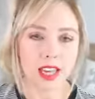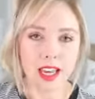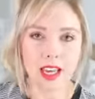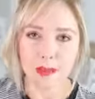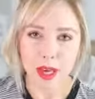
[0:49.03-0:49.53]

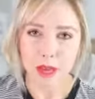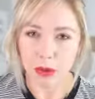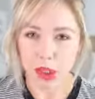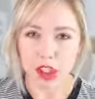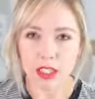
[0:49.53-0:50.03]
like big
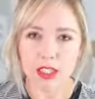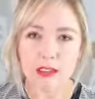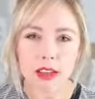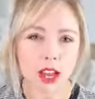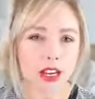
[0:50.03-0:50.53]

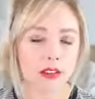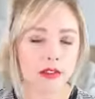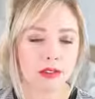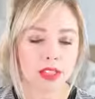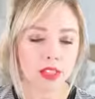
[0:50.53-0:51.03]
purses kind
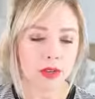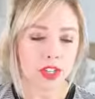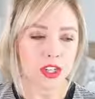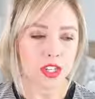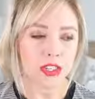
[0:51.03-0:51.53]
of
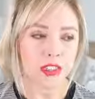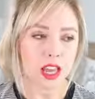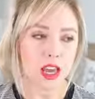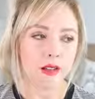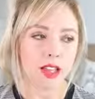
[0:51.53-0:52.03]
situations,
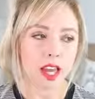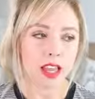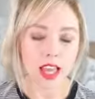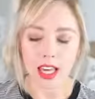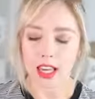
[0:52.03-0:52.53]
and I've
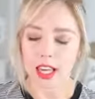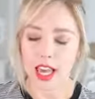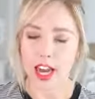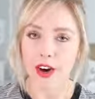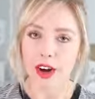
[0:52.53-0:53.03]
done like the
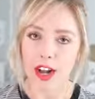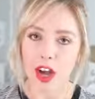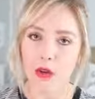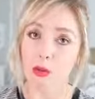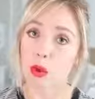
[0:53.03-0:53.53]

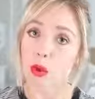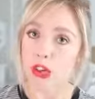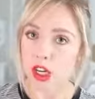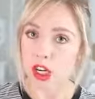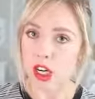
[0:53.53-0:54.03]
carry-on
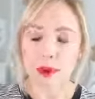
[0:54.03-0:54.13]
roller.